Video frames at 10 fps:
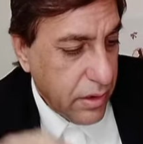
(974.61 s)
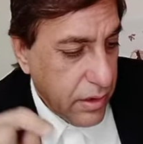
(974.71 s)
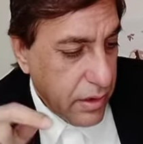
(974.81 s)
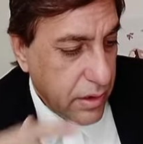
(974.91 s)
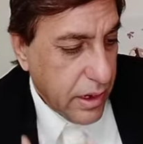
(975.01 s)

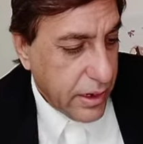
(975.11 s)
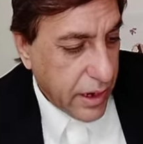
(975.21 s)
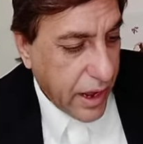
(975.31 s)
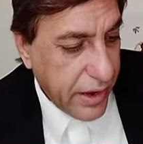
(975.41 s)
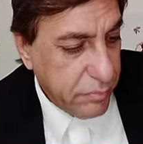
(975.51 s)
and i
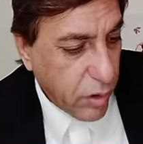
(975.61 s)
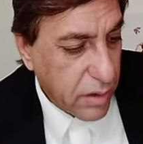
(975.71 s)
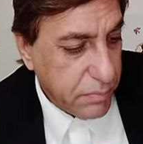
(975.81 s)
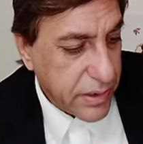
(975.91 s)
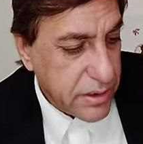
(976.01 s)
paul punished
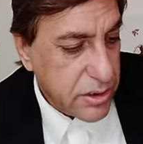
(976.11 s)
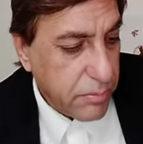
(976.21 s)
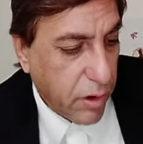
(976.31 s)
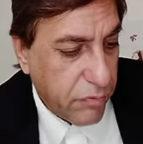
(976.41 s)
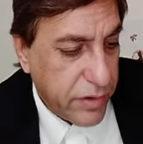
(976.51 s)
them often
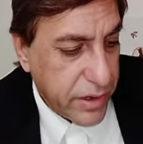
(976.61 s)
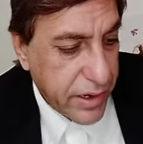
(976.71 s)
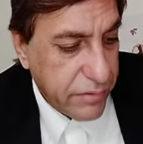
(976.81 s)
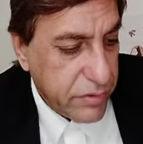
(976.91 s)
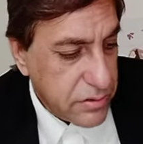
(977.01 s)
in every
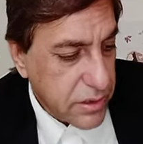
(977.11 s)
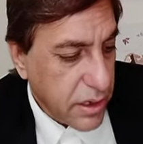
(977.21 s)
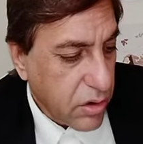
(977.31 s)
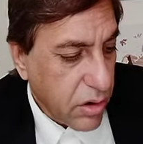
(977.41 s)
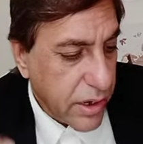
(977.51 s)
synagogue
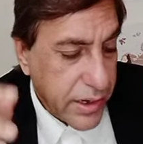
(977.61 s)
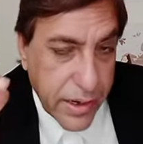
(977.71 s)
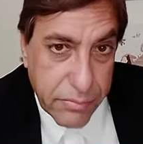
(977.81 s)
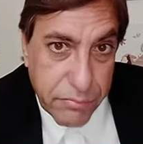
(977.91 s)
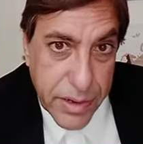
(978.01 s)
and
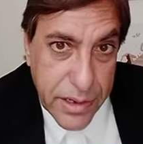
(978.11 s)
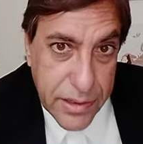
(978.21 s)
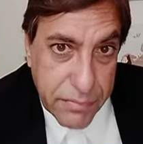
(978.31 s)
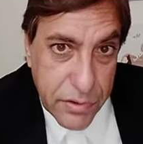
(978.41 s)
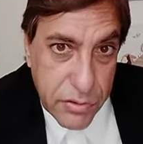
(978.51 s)
compelled them to
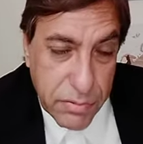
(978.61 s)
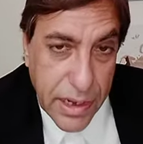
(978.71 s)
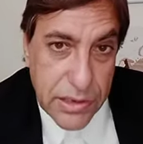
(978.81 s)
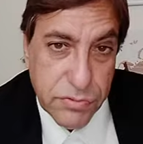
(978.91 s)
blaspheme